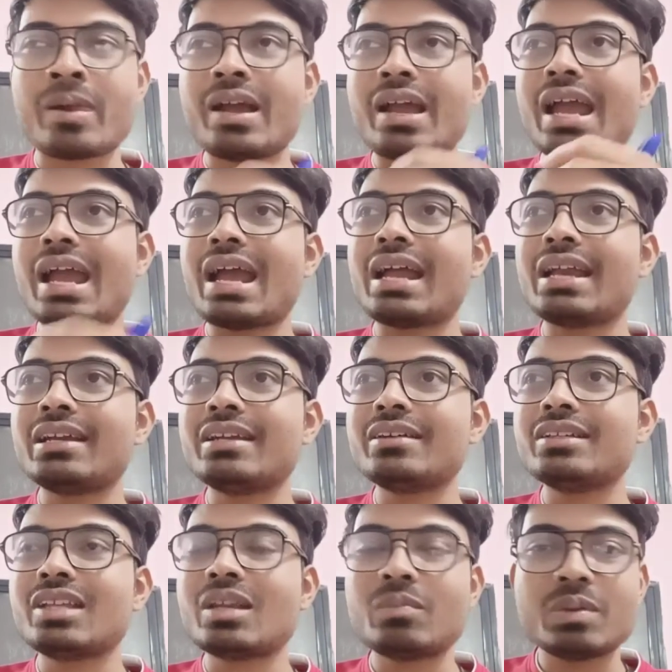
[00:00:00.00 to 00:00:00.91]
and there
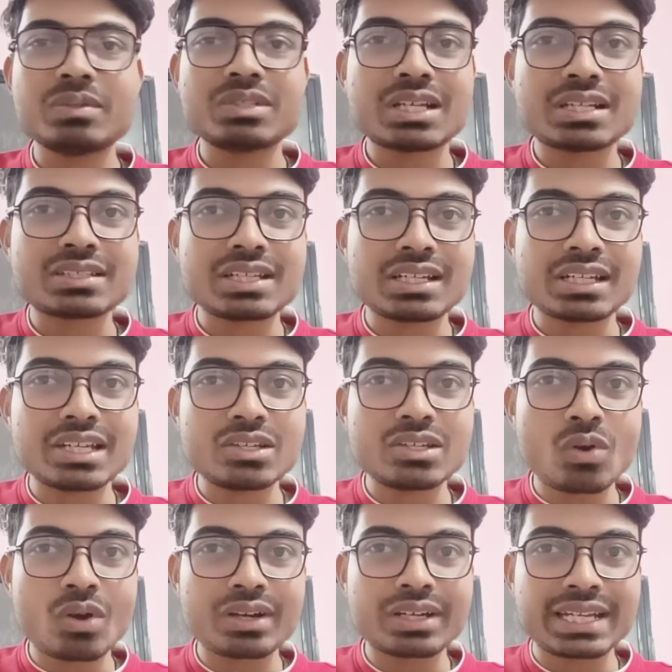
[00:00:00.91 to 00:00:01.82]
may be a chance that in
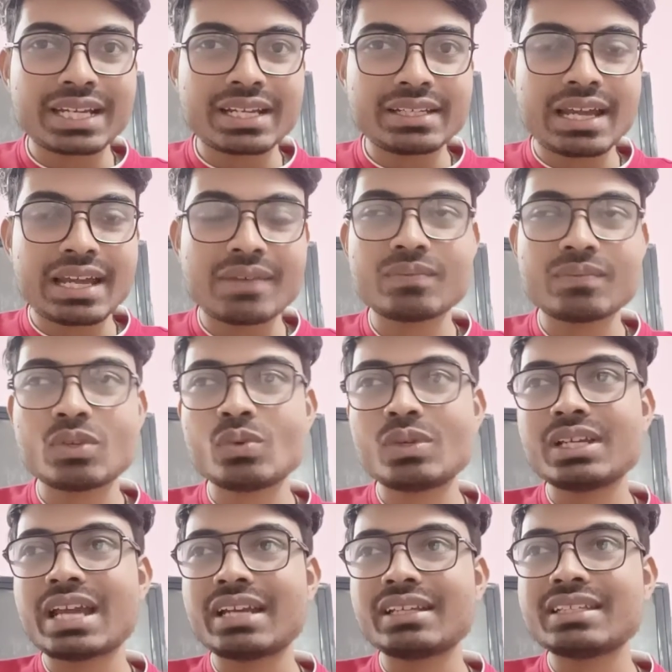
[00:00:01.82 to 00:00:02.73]
your real life you will
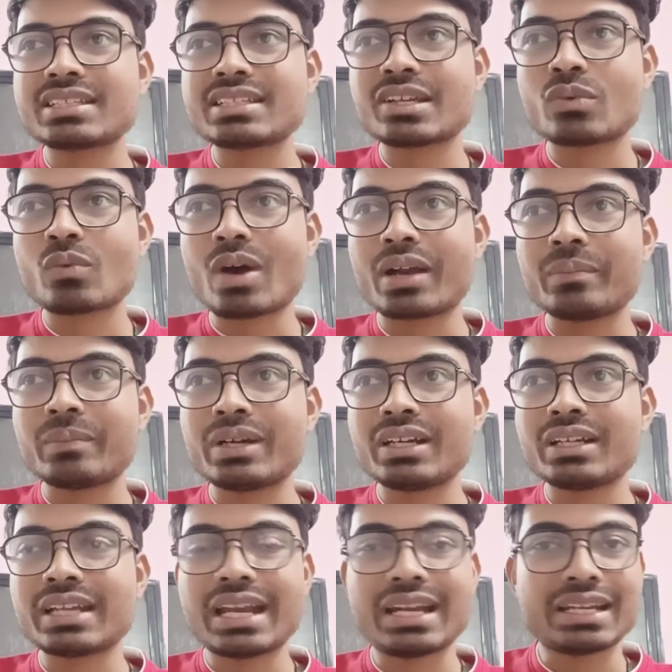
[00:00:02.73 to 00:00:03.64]
get this requirement
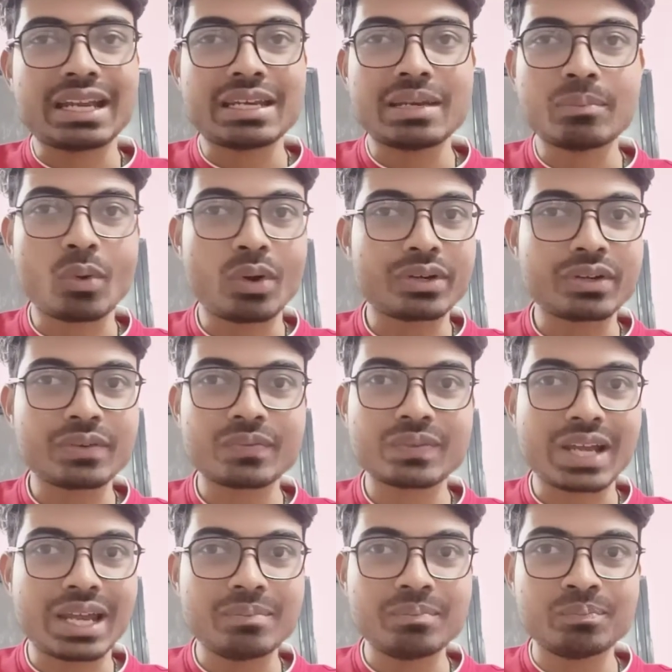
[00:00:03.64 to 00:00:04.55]
at any point of
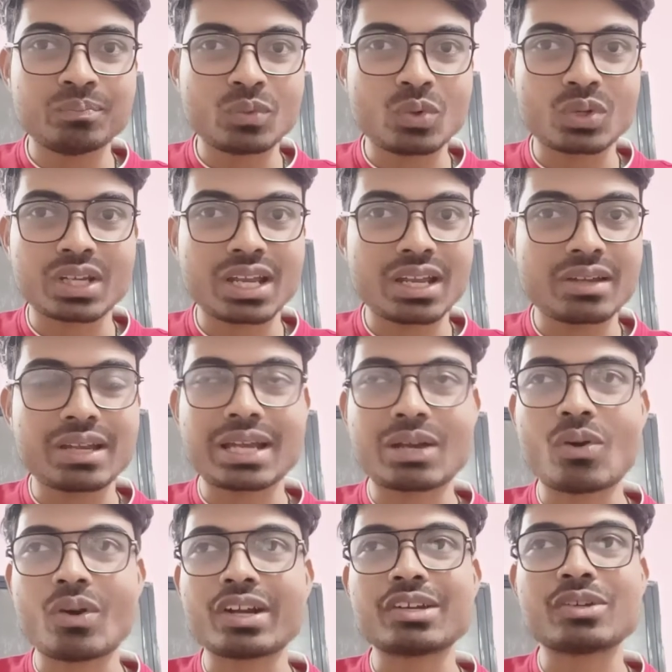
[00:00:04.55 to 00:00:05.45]
time, okay,
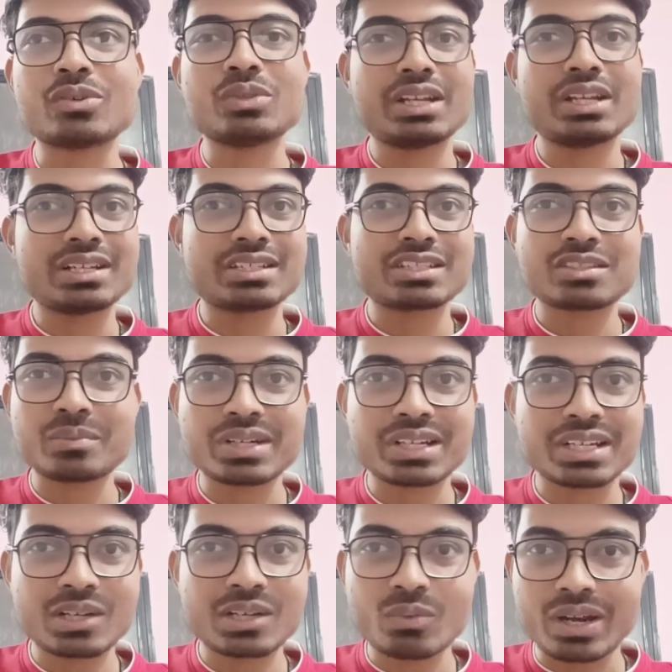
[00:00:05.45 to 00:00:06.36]
according to the customer
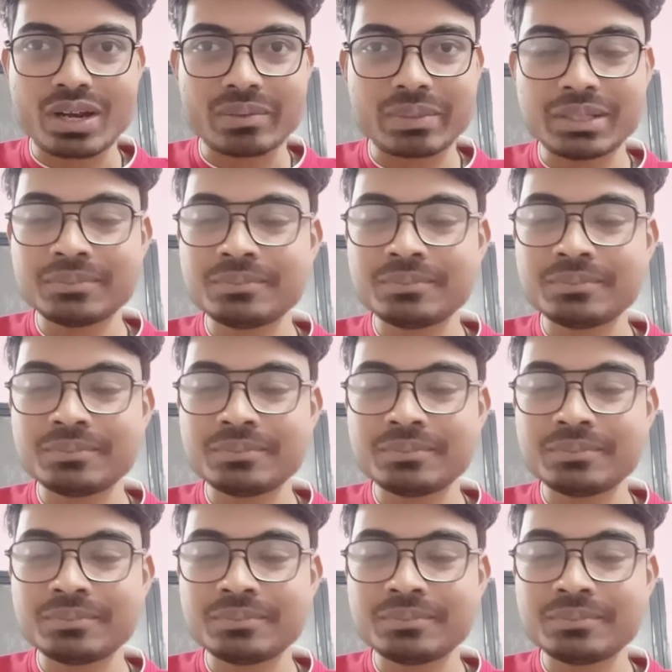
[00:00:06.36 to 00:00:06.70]
requirement.